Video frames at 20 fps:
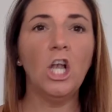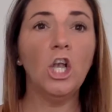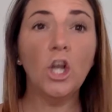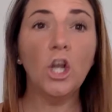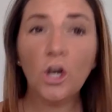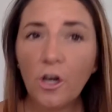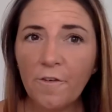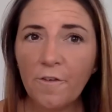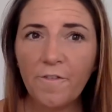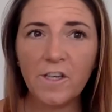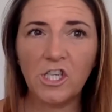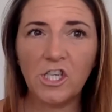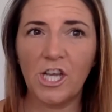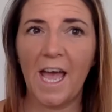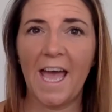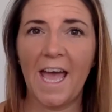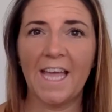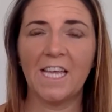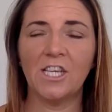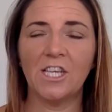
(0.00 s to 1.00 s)
Look for
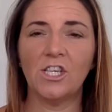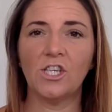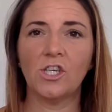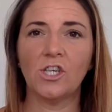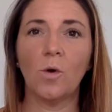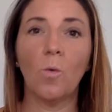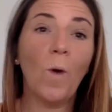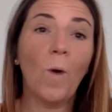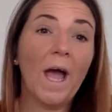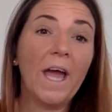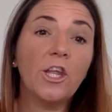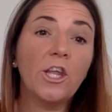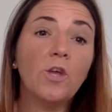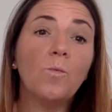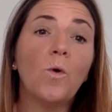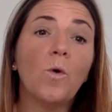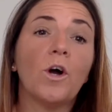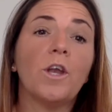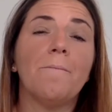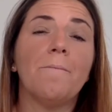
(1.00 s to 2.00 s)
change. Where do
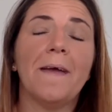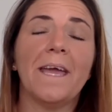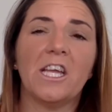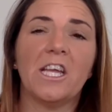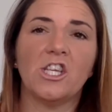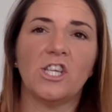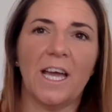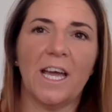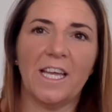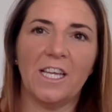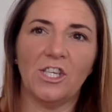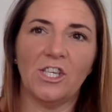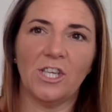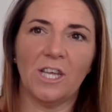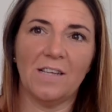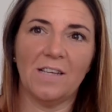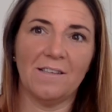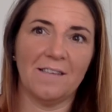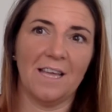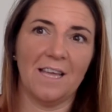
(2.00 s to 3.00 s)
you want to make change
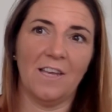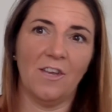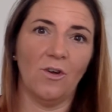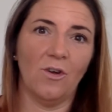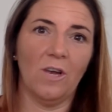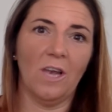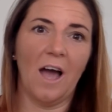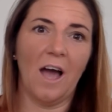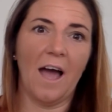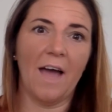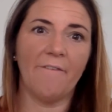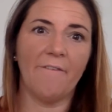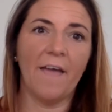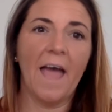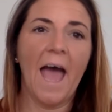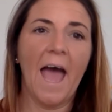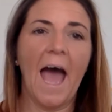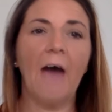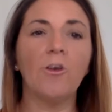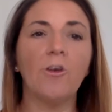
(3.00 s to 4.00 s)
is in your life?
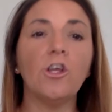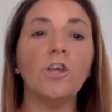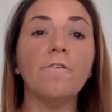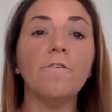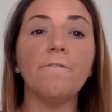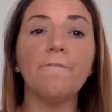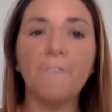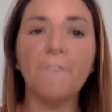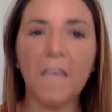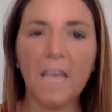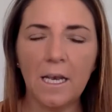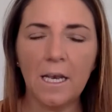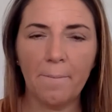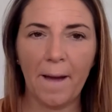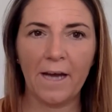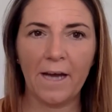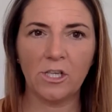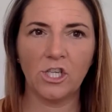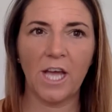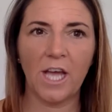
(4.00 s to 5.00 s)
How do you feel
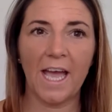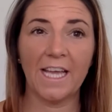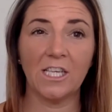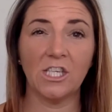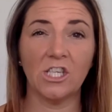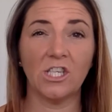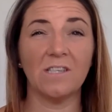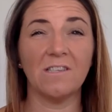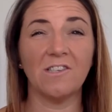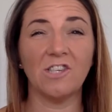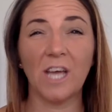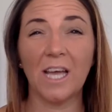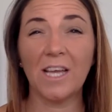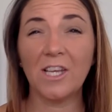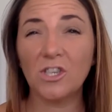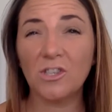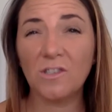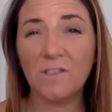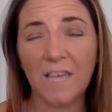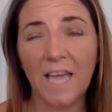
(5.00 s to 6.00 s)
about change? Does
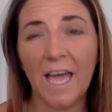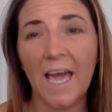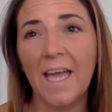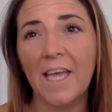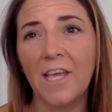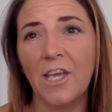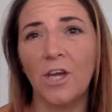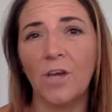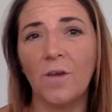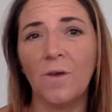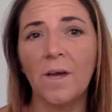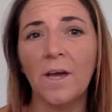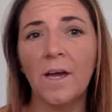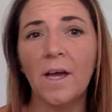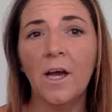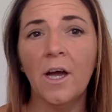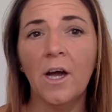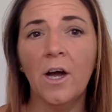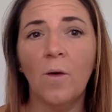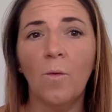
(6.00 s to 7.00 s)
change scare you?
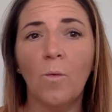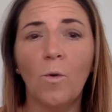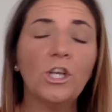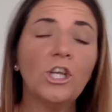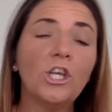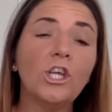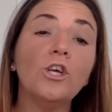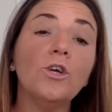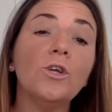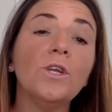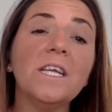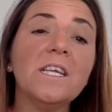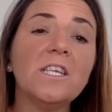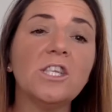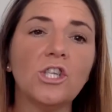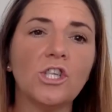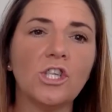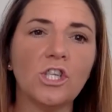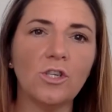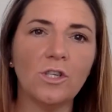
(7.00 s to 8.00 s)
What do you
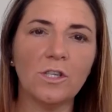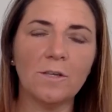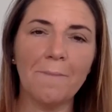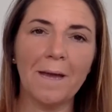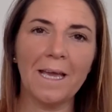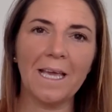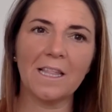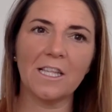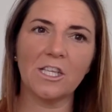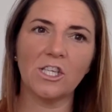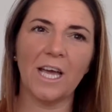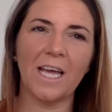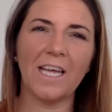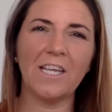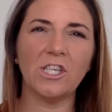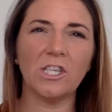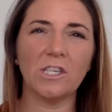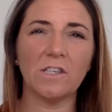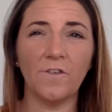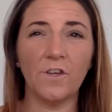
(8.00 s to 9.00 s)
need to do to make the
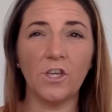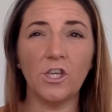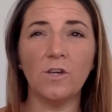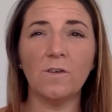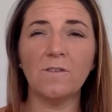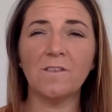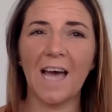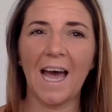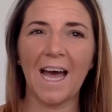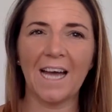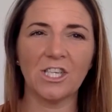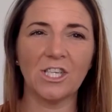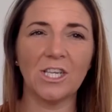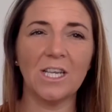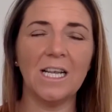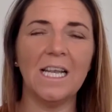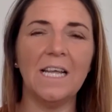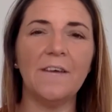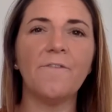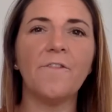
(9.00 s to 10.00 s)
changes for you to
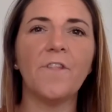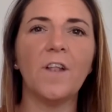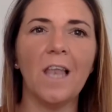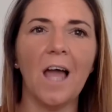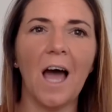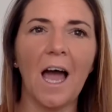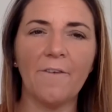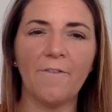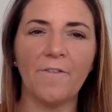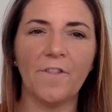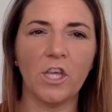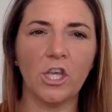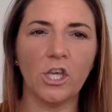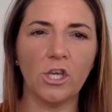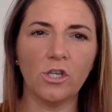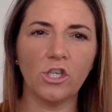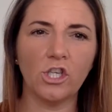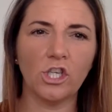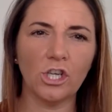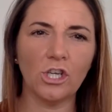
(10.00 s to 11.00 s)
actually live the life that
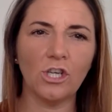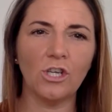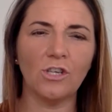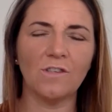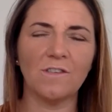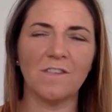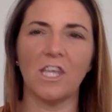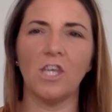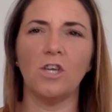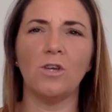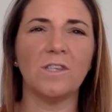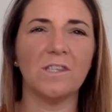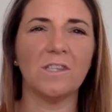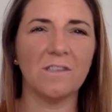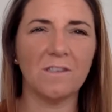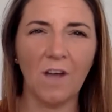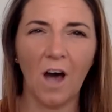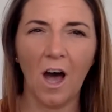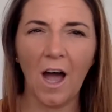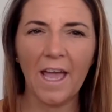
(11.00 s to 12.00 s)
you choose, that you
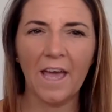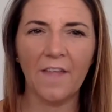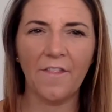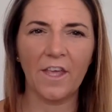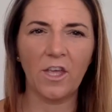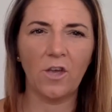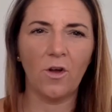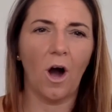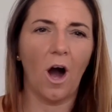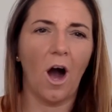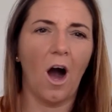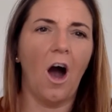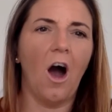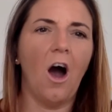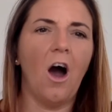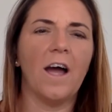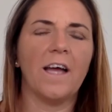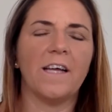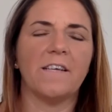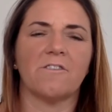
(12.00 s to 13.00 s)
desire, that your
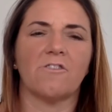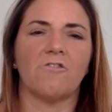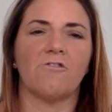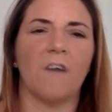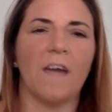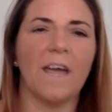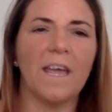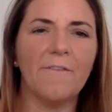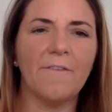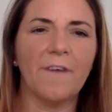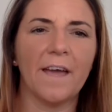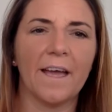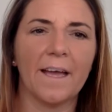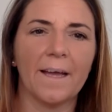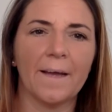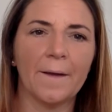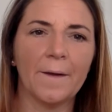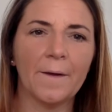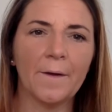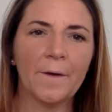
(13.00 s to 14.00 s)
heart is
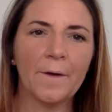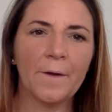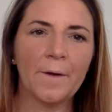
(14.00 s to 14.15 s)
craving?